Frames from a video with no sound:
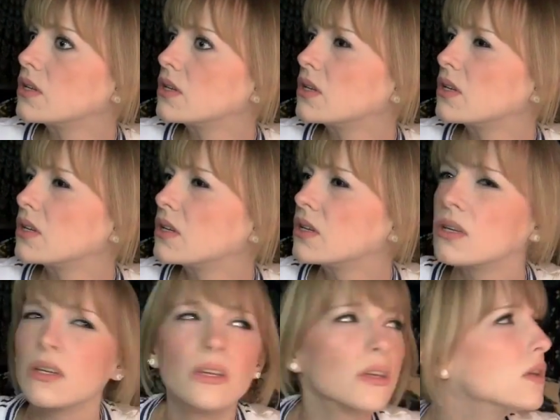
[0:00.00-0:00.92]
What you mean
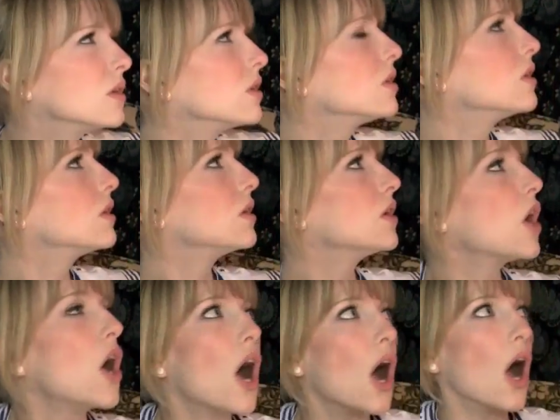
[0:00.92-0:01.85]
where I'm at? You know where I
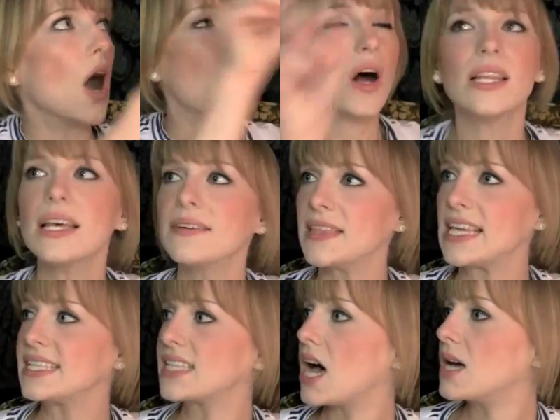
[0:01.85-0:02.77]
am. All of
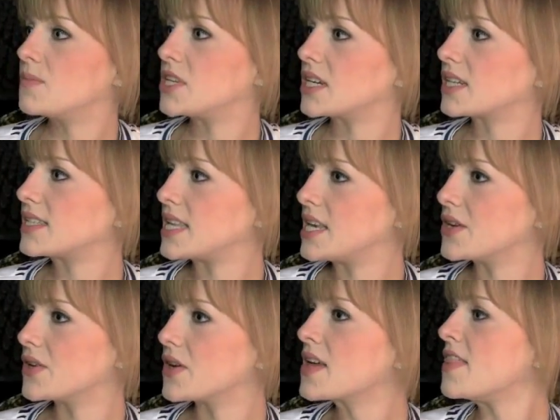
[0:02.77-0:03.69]
these objects
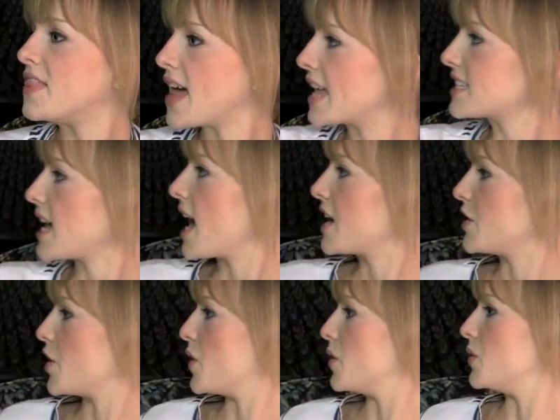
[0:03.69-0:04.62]
here that
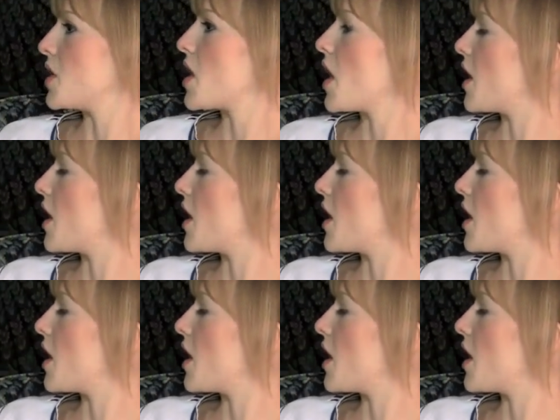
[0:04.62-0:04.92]
I own